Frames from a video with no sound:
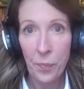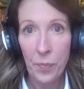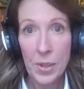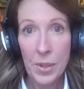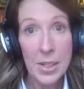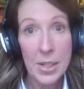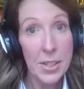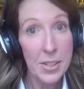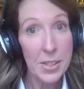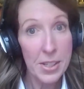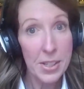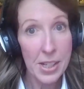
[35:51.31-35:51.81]

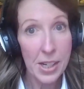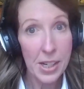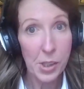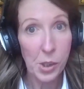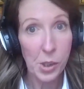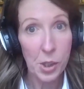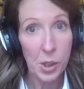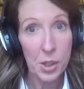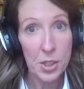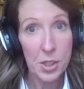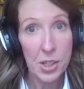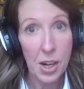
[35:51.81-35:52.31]
is
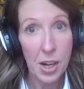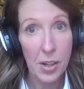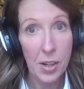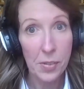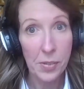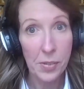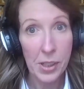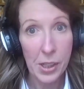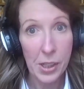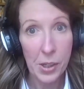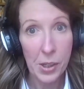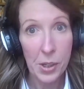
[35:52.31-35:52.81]
TikTok style
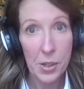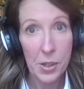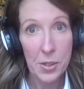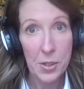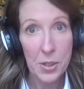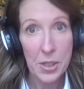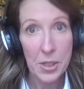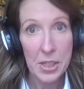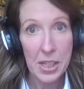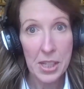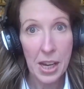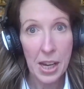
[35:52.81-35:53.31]

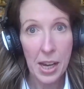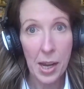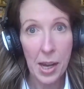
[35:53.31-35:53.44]
videos.